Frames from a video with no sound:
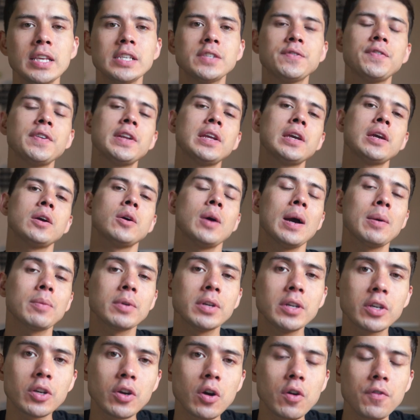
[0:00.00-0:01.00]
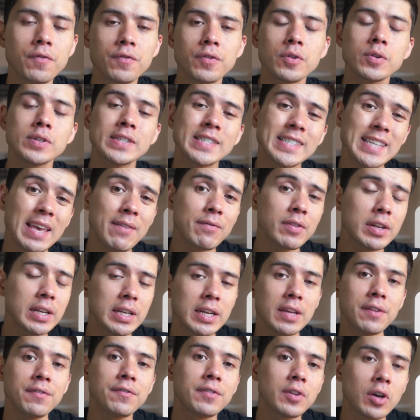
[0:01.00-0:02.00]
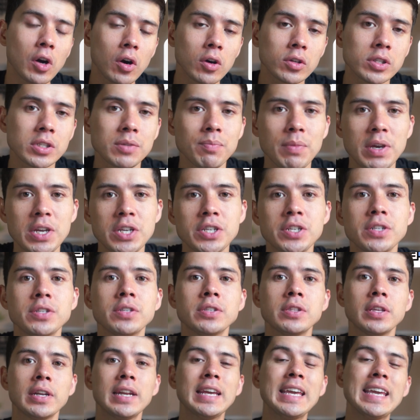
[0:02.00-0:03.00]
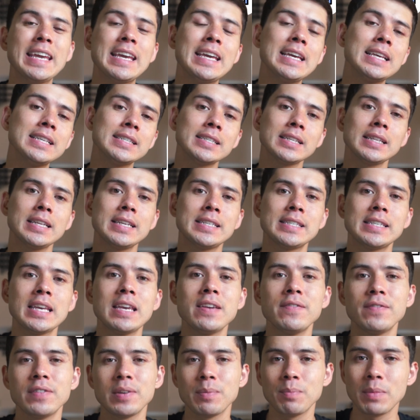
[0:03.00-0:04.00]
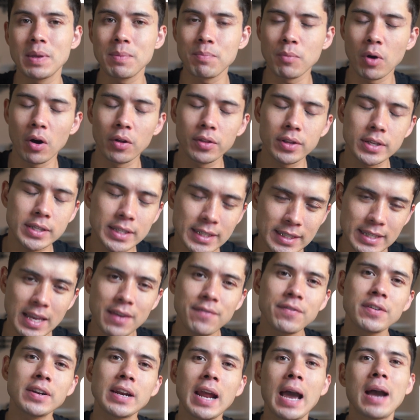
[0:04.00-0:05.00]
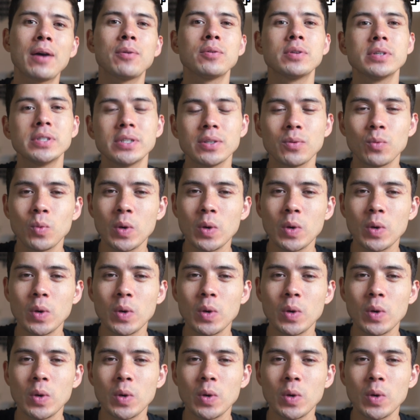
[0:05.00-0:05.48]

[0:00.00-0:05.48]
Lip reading: this video, I'm going to go through 7 different automations that are easily saving me more than 7 hours a